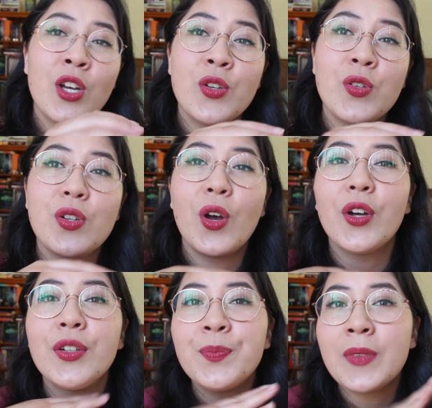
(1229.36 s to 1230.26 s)

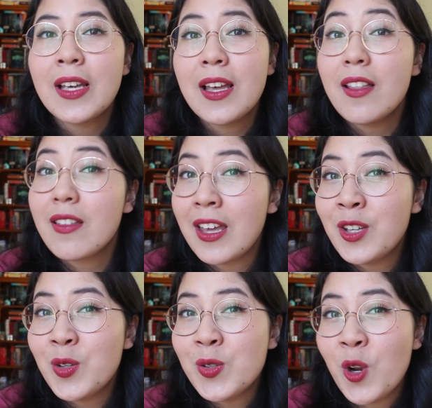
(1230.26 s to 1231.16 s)
So
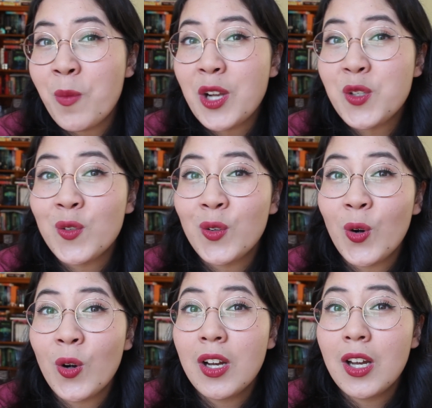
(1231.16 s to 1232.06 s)
thank you so much
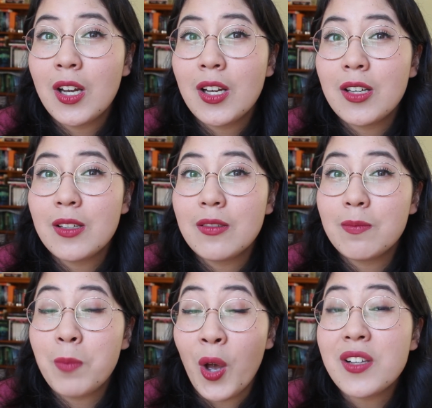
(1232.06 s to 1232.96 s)
for
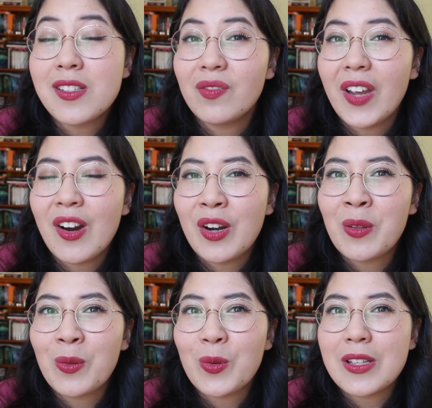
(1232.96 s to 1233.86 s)

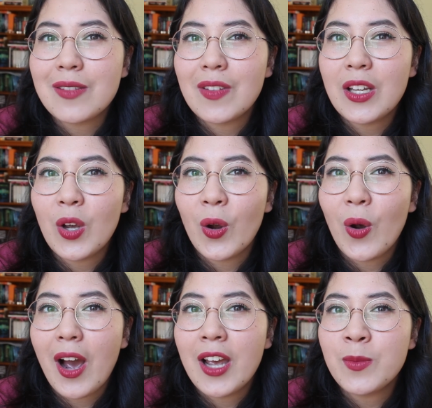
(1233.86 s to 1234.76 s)
persevering through this
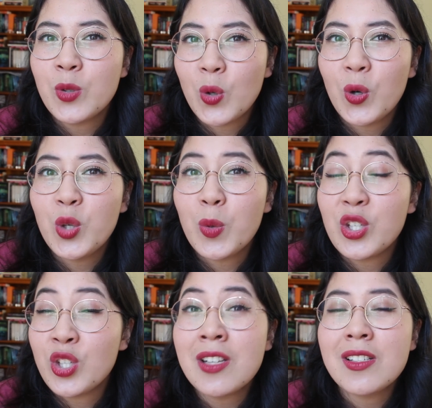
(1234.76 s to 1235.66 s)
video. I am sure you are
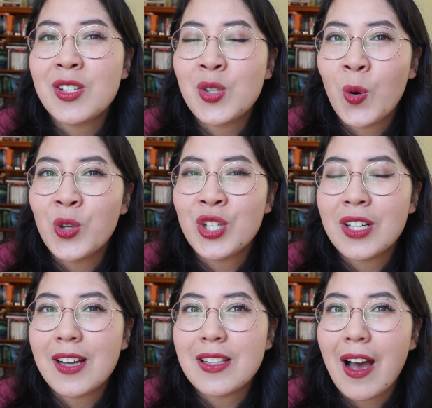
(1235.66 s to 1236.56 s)
just as
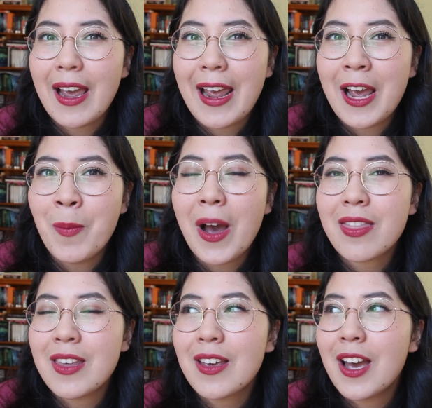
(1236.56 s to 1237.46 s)
tortured as I am. I
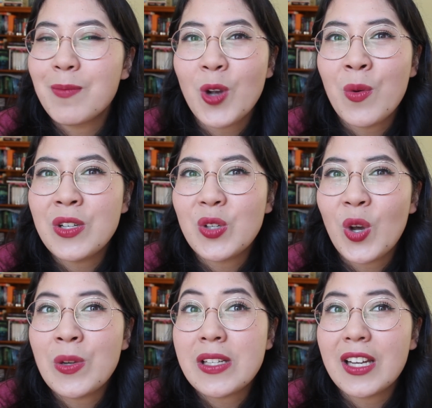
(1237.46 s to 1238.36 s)
think I'm going to
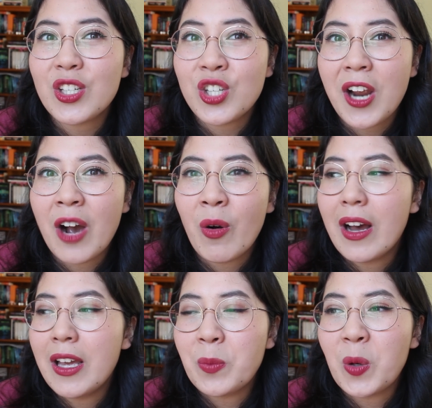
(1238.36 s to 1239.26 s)
go and take a
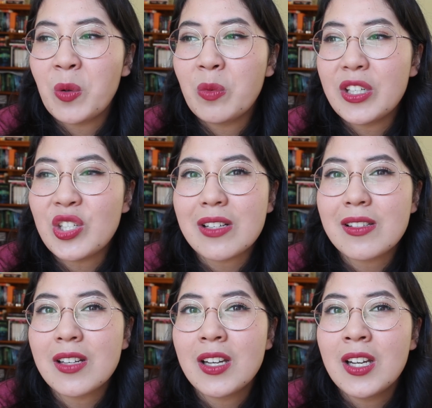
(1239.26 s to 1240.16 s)
shower and probably
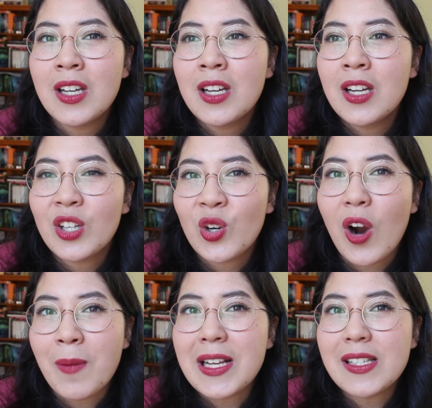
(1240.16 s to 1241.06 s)
just
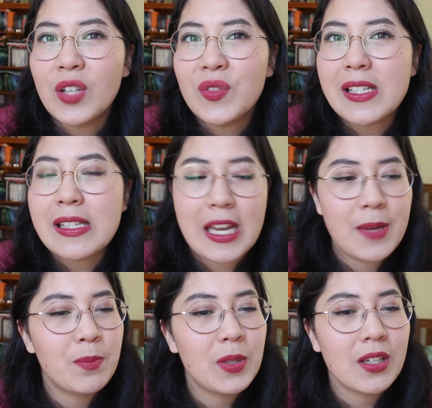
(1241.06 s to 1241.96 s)
cry myself to
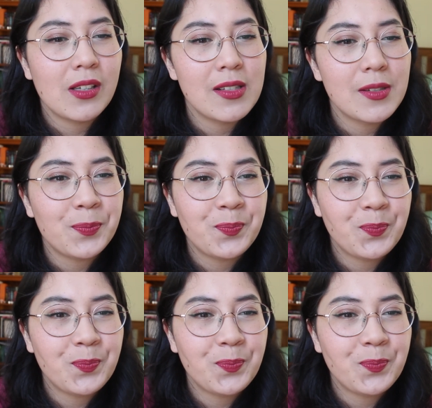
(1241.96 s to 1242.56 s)
sleep, because